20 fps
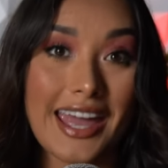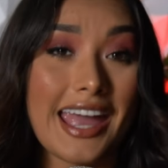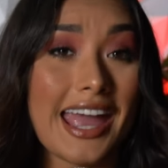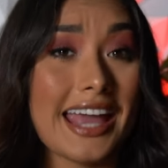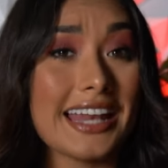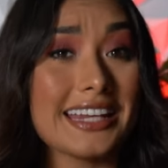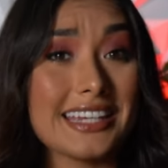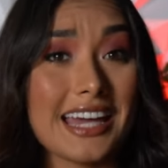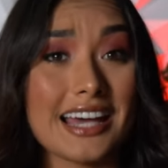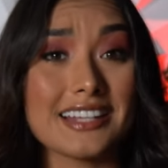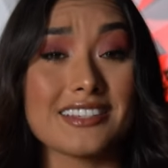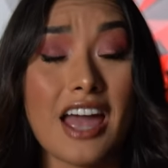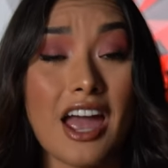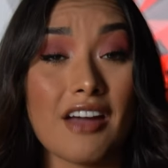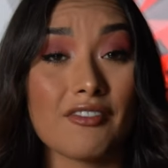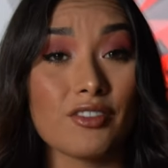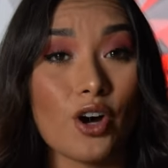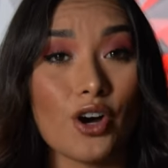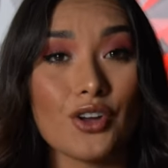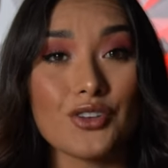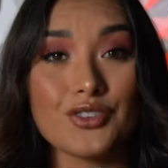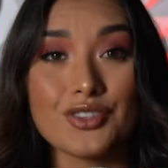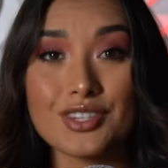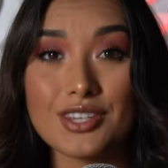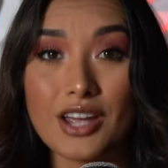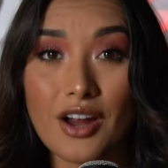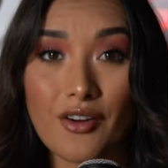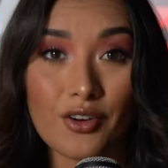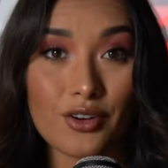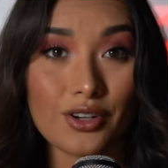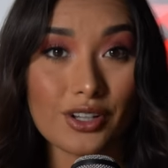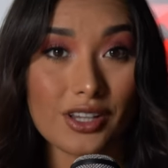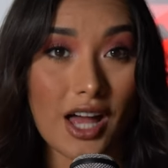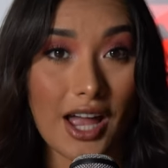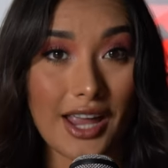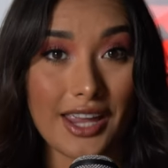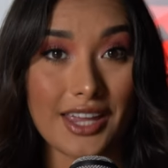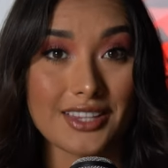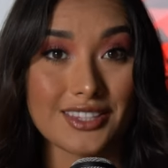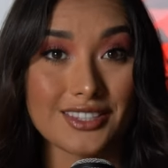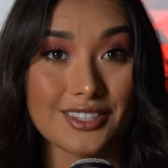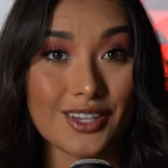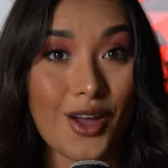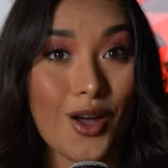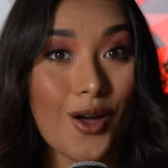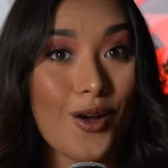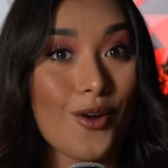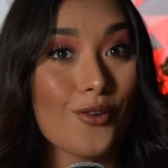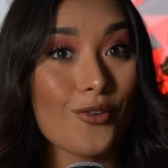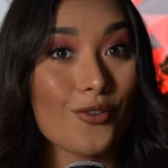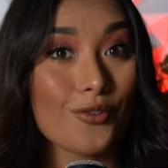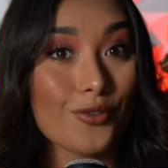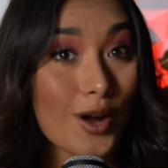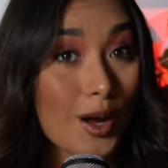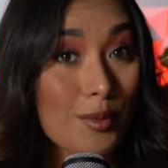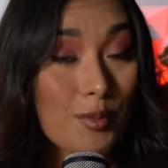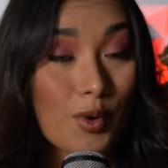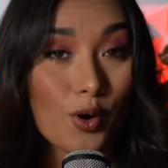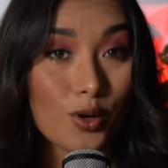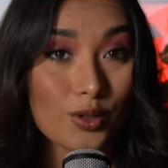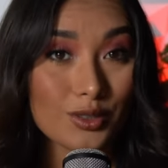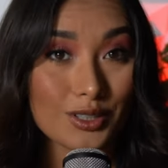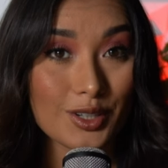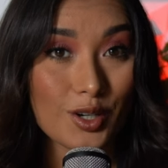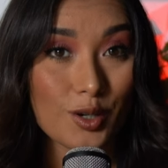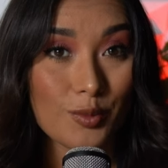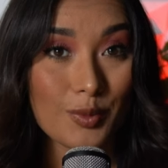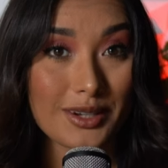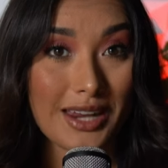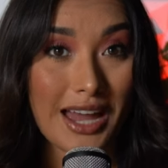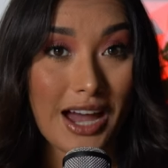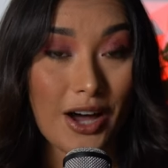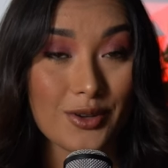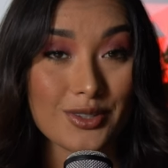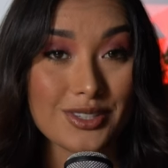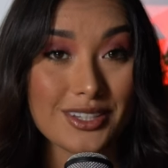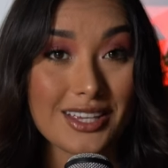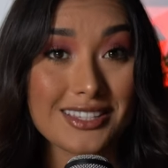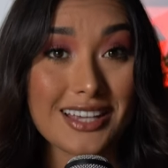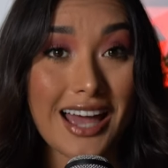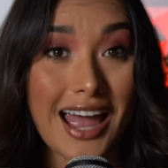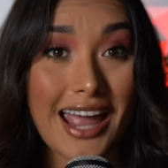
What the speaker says: And yes, I have gotten several clients from holding open houses.